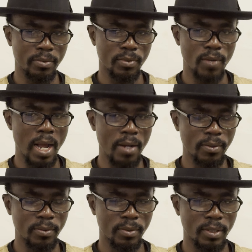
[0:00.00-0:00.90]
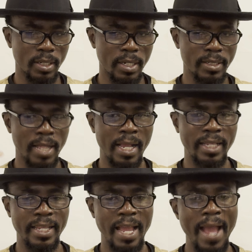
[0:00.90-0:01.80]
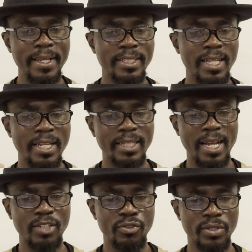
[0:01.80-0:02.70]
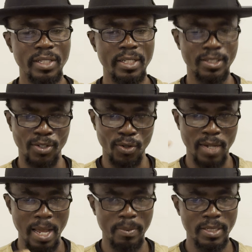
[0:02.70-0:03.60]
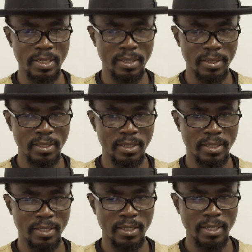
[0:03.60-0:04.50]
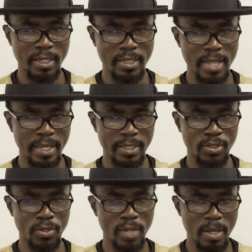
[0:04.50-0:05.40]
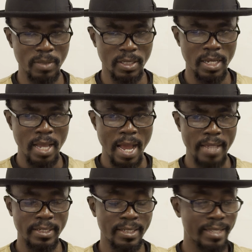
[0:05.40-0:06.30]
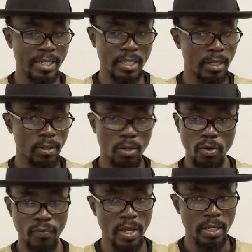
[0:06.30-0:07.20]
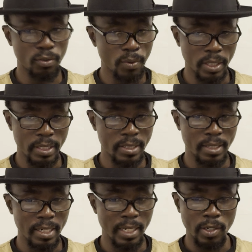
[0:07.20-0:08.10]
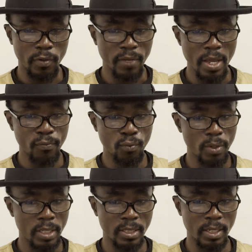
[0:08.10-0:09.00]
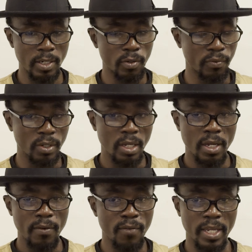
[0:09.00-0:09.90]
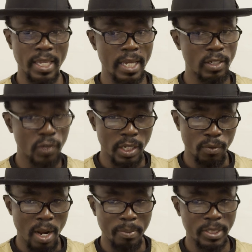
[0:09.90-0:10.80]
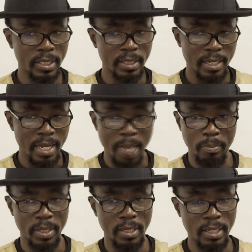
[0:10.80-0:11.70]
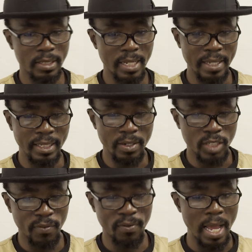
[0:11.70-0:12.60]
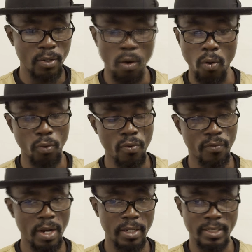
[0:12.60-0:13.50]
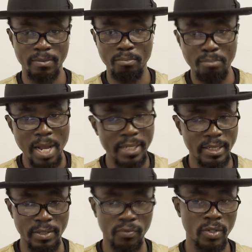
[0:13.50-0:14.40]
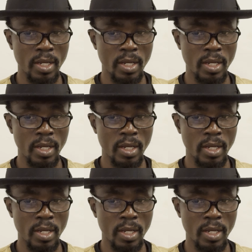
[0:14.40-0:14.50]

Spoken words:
wow. It's like the Iceland country is collapsing. It's like it's collapsing. I see there's a lot of earthquake. It's a lot of earthquakes, a lot of volcano eruption happening. It's like there's flood all over. It's massive.